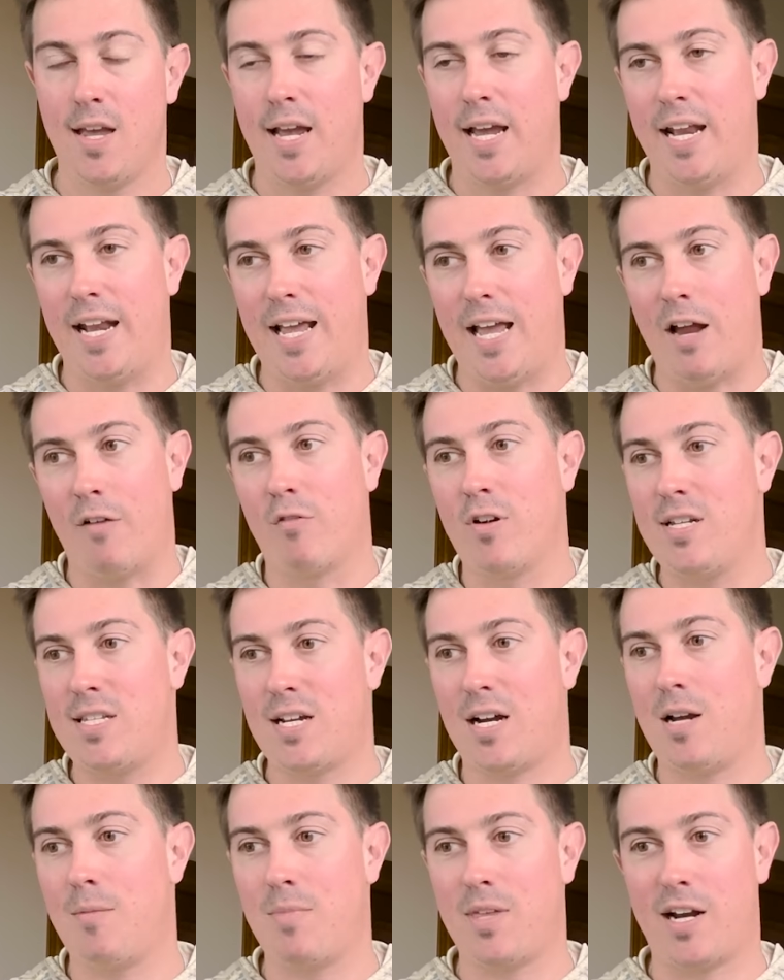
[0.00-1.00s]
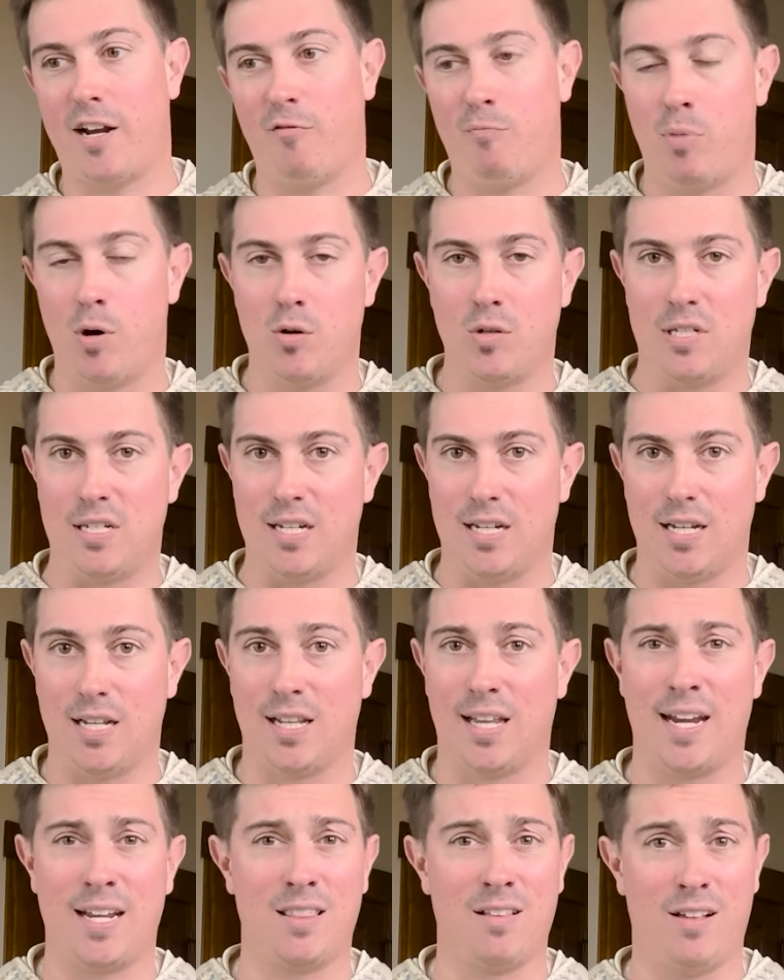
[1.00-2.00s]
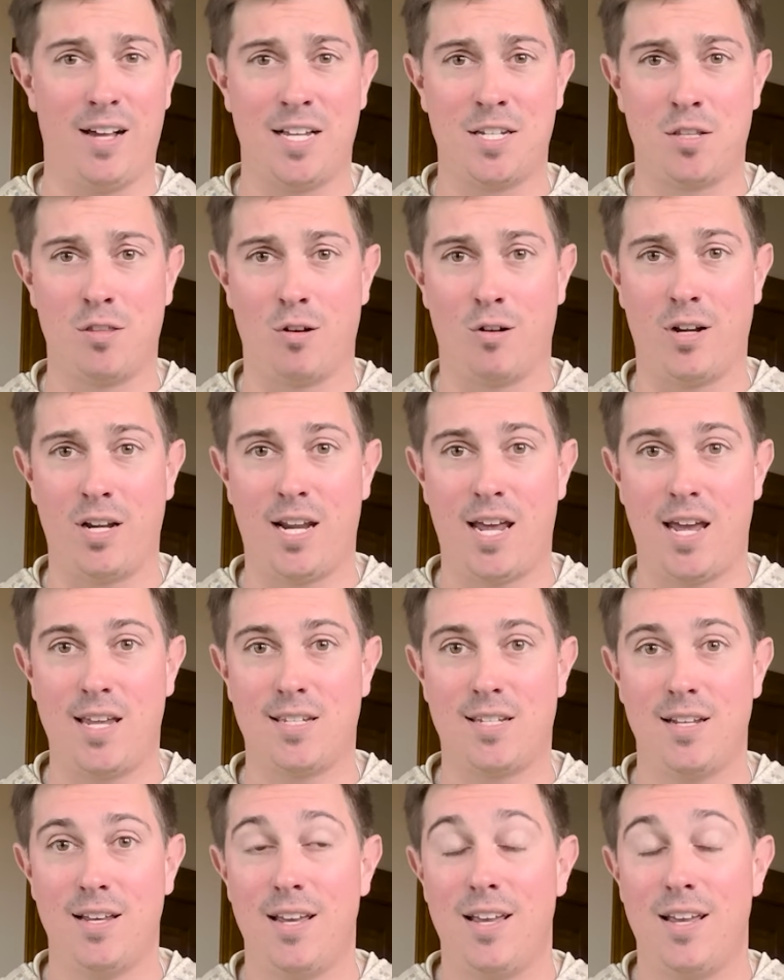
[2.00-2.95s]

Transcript: And every time that I've posted in like the last 30 days,